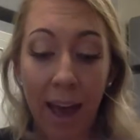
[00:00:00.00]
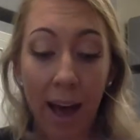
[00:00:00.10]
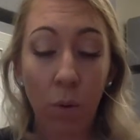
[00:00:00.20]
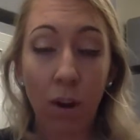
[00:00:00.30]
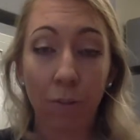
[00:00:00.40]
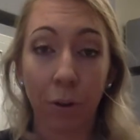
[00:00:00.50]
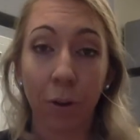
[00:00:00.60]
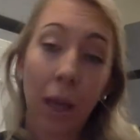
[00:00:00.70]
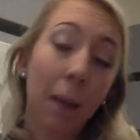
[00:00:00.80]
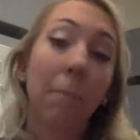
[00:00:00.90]
However,
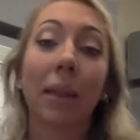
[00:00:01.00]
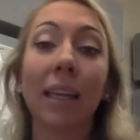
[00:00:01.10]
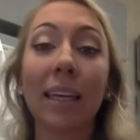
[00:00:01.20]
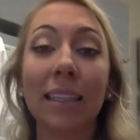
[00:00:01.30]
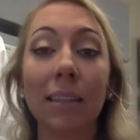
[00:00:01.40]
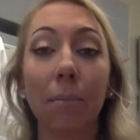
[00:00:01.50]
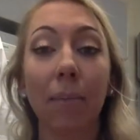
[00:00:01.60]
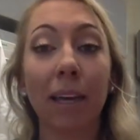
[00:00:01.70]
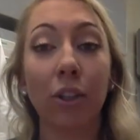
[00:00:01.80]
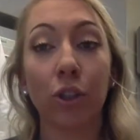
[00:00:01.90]
please
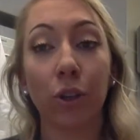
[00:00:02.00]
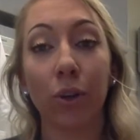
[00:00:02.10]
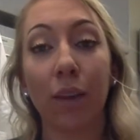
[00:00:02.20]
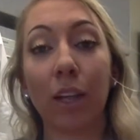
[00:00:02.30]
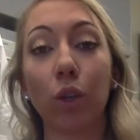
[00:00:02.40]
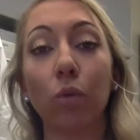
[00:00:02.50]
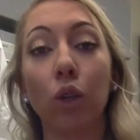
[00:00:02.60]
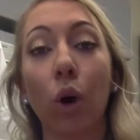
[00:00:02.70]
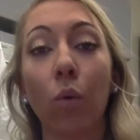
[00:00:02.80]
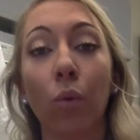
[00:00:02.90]
make sure that you
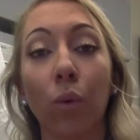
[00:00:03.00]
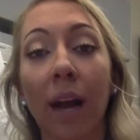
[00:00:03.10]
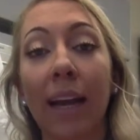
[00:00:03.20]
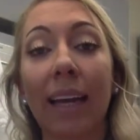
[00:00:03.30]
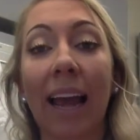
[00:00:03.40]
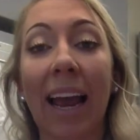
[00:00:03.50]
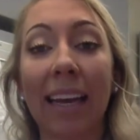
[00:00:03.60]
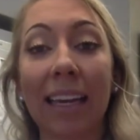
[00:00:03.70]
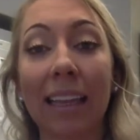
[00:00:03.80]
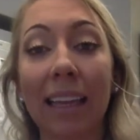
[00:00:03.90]
don't write
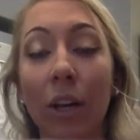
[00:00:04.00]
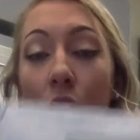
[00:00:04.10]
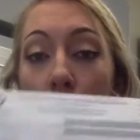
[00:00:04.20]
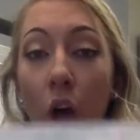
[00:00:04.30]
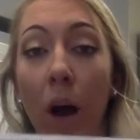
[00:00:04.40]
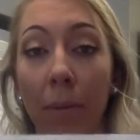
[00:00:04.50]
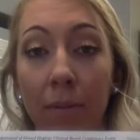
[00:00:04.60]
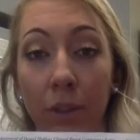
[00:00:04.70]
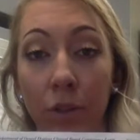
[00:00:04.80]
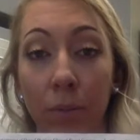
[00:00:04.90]
anything on top
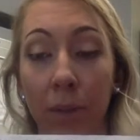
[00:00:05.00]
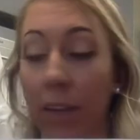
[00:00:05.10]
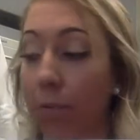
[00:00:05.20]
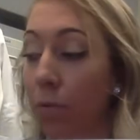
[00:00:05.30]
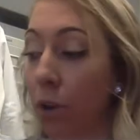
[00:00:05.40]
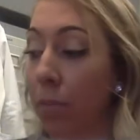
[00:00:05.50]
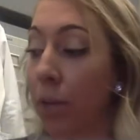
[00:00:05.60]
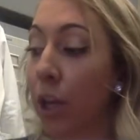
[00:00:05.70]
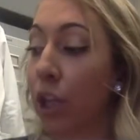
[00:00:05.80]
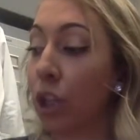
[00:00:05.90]
of the triplicate form.
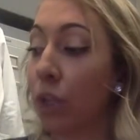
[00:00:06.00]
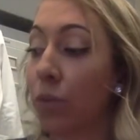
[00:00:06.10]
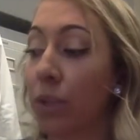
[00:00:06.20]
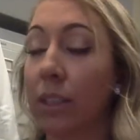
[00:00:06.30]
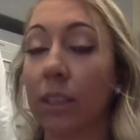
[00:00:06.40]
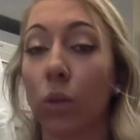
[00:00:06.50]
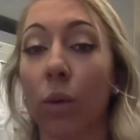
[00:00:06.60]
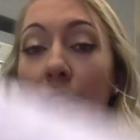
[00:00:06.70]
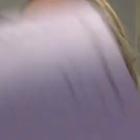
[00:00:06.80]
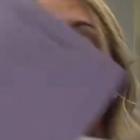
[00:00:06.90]
So for instance,
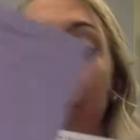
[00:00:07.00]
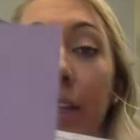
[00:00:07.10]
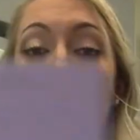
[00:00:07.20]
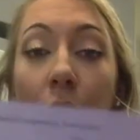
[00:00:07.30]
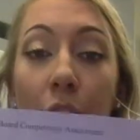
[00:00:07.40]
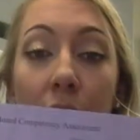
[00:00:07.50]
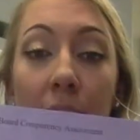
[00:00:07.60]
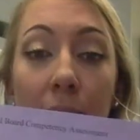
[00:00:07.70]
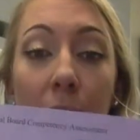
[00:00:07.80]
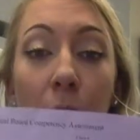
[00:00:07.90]
when you're filling out your
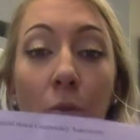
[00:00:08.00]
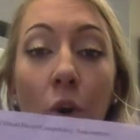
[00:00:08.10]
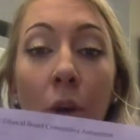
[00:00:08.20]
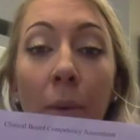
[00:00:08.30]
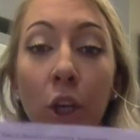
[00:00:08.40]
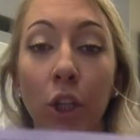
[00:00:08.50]
assessment form,